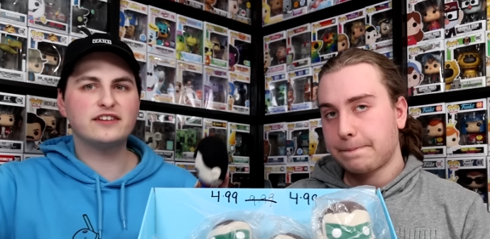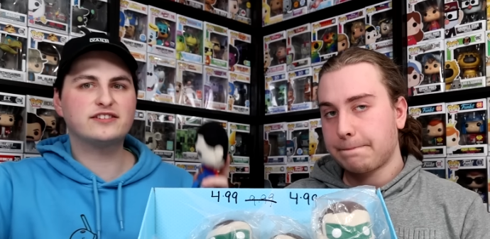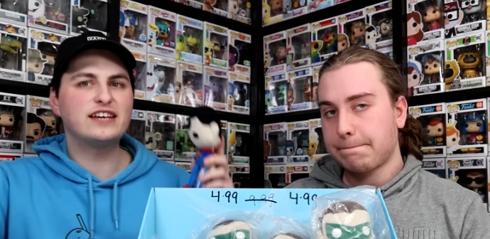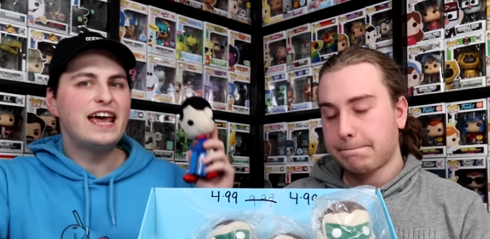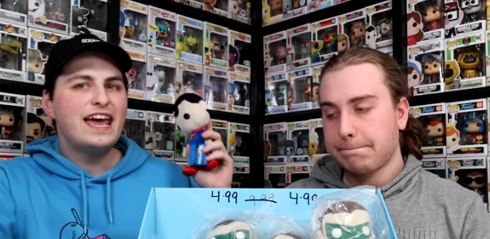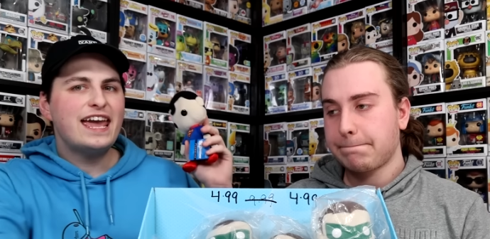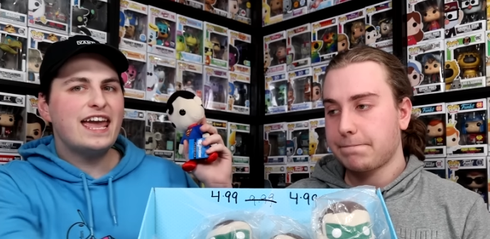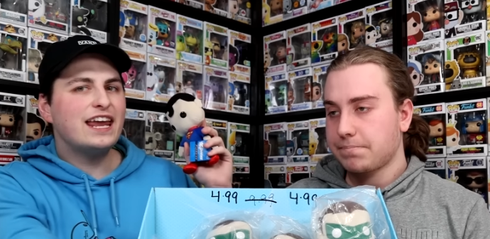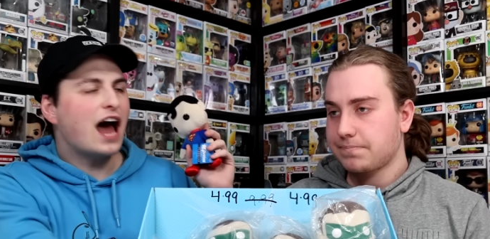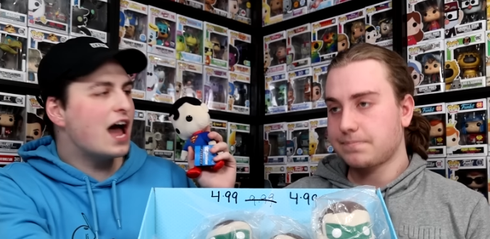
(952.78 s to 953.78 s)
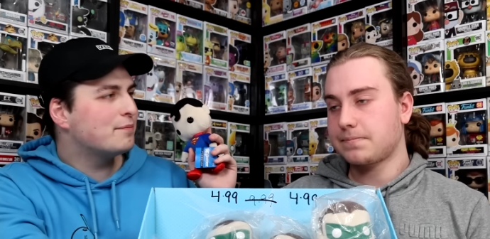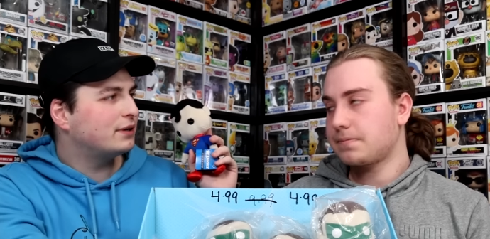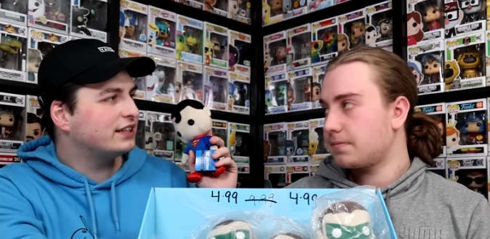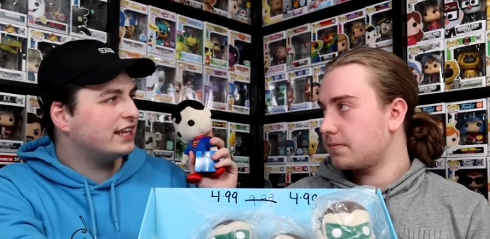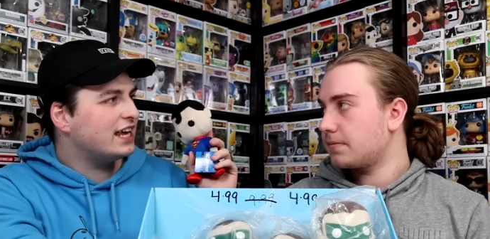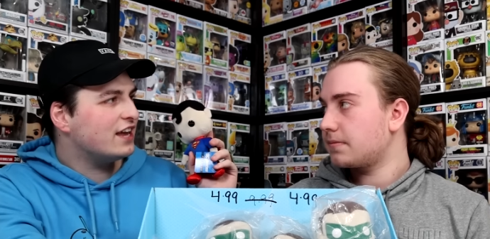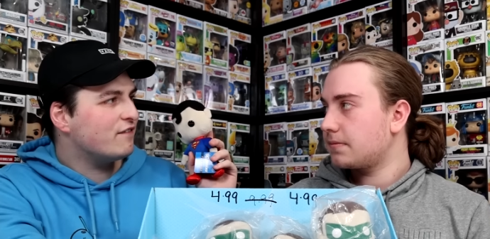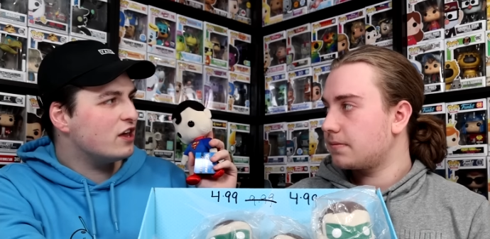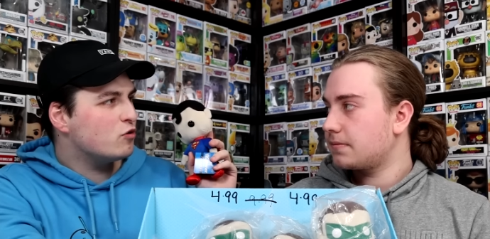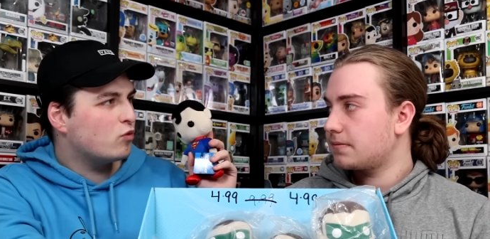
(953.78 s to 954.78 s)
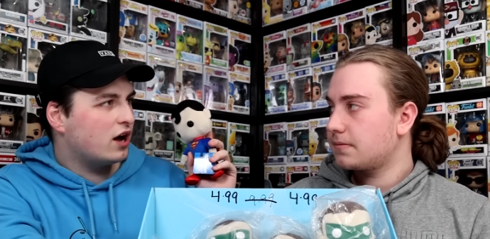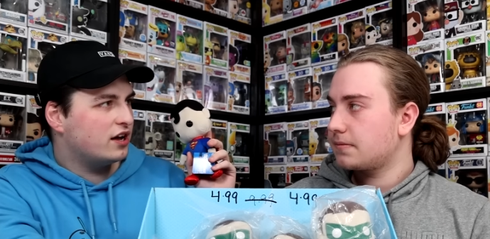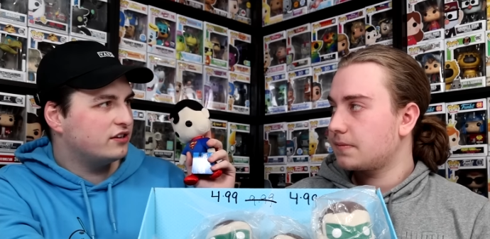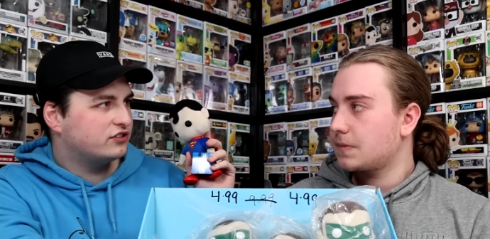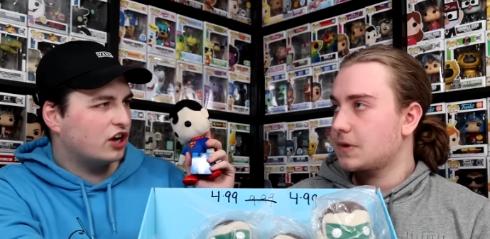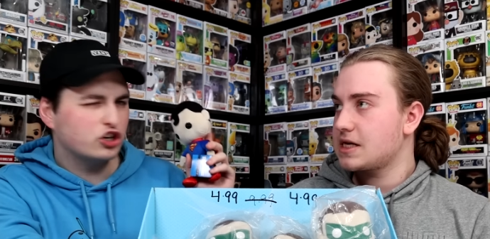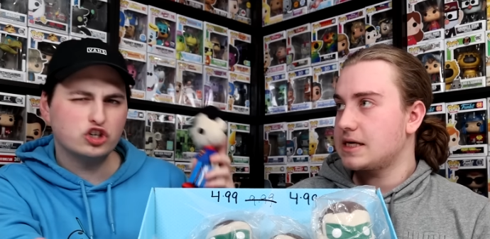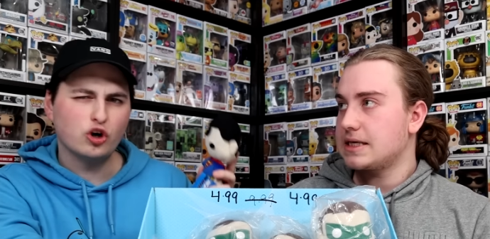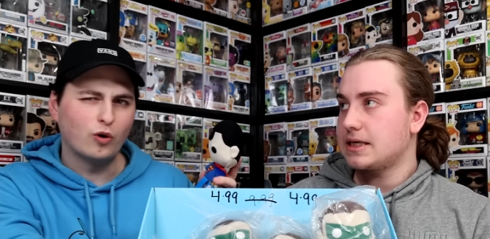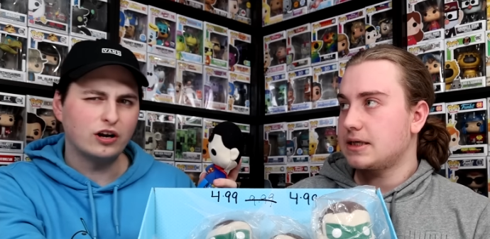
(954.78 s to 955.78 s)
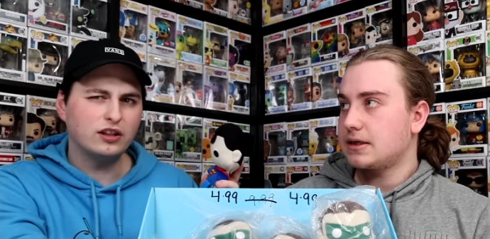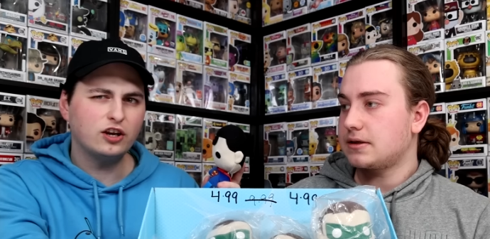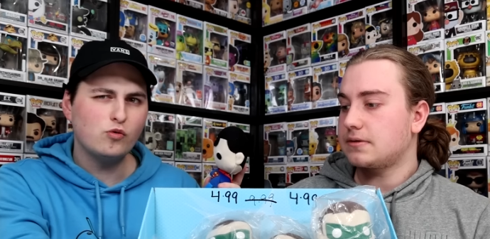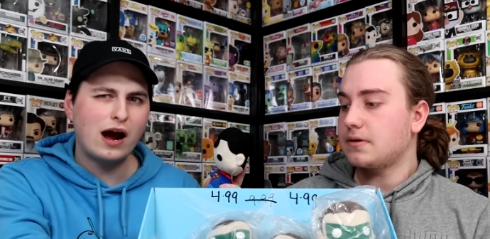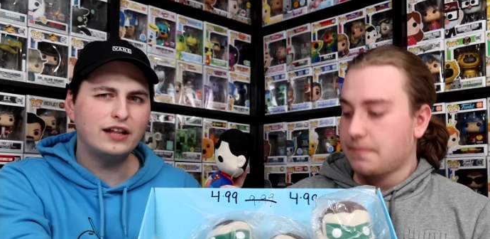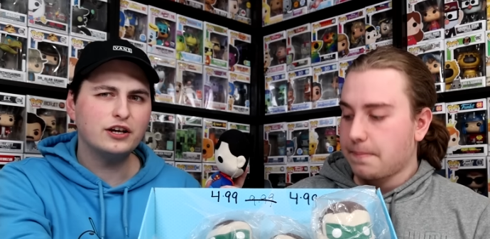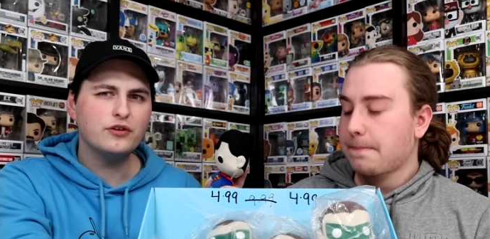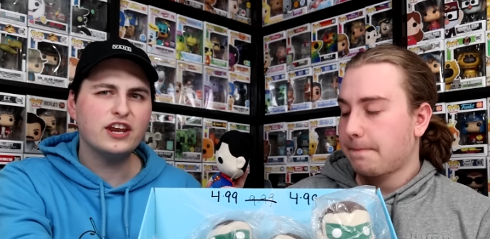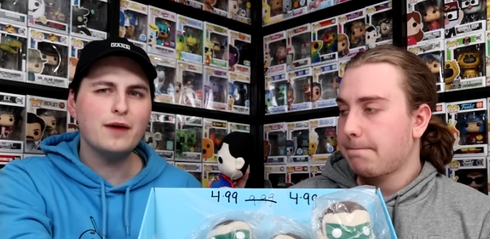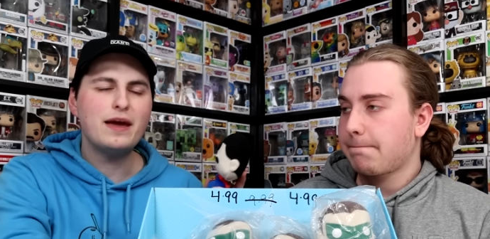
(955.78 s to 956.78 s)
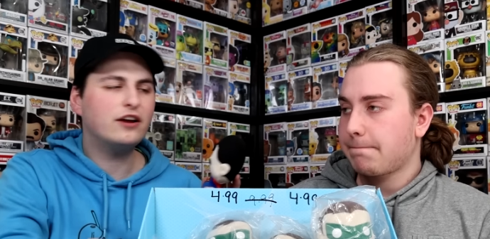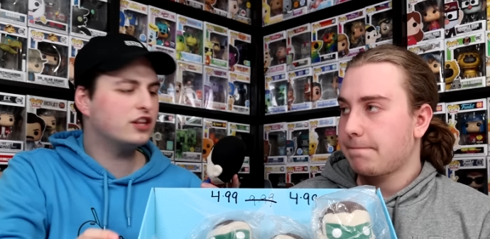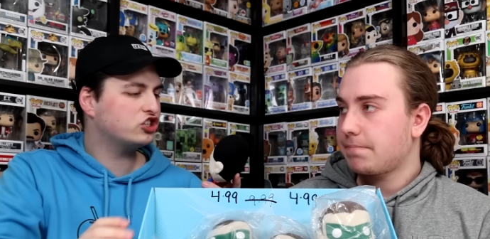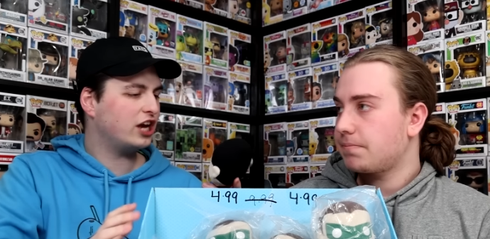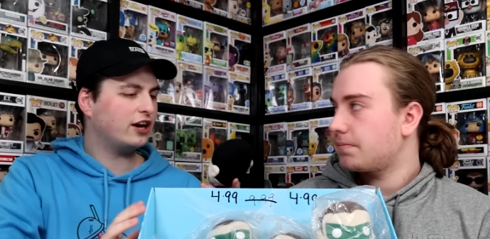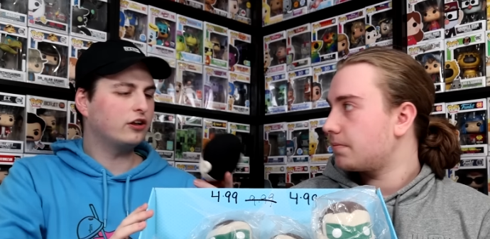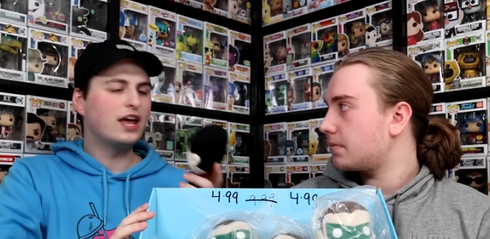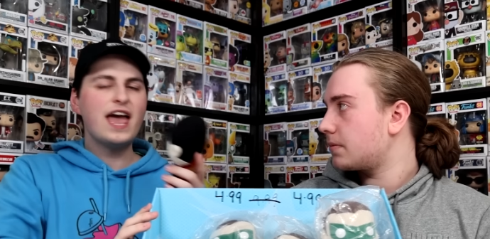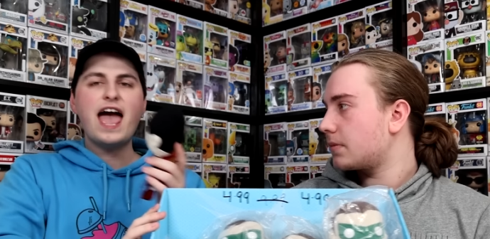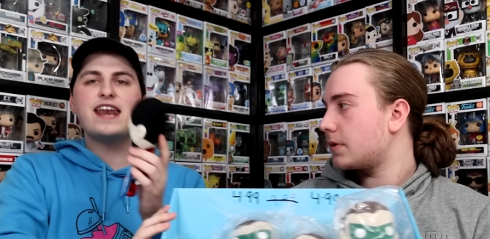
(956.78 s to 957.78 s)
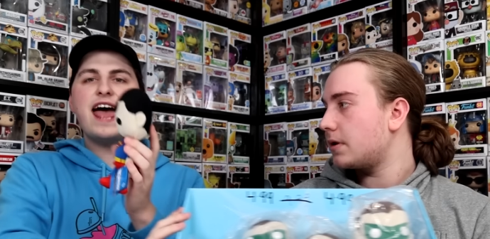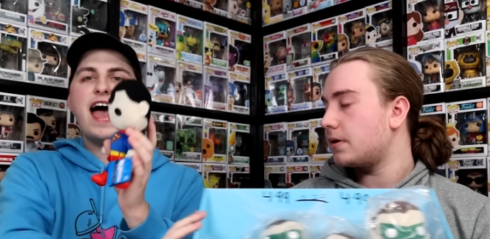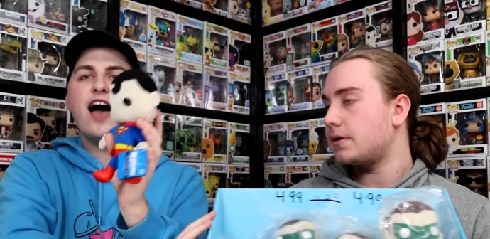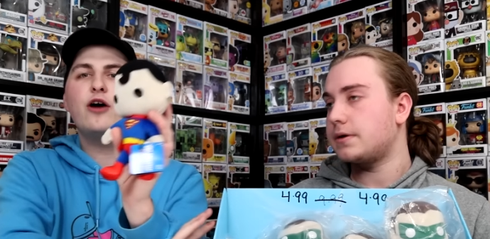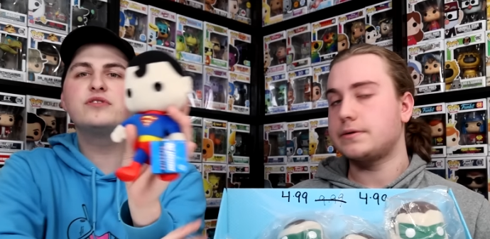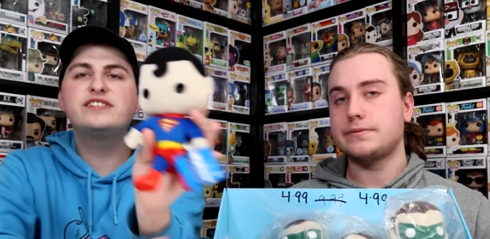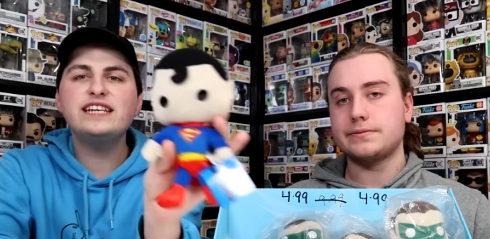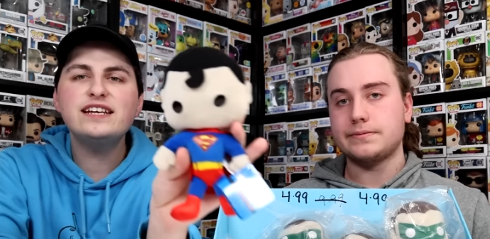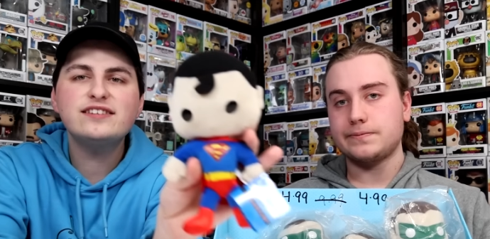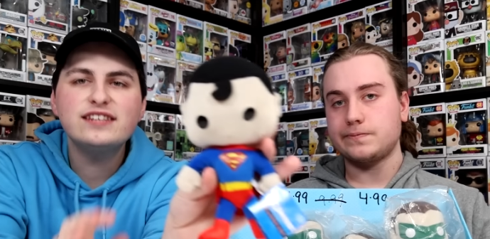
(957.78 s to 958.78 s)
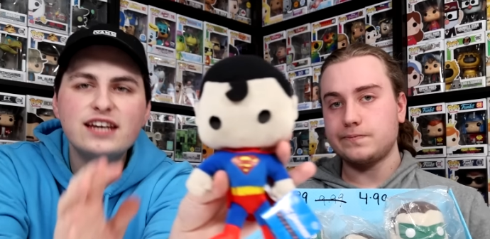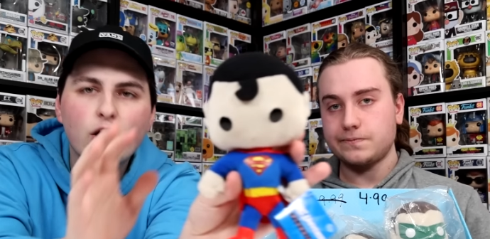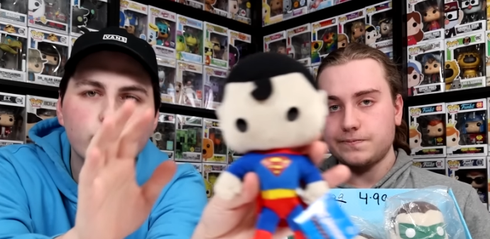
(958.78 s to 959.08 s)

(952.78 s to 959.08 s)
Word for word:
Speaker 1: this in, I believe it was a short a little while ago that I made on the channel, and how DC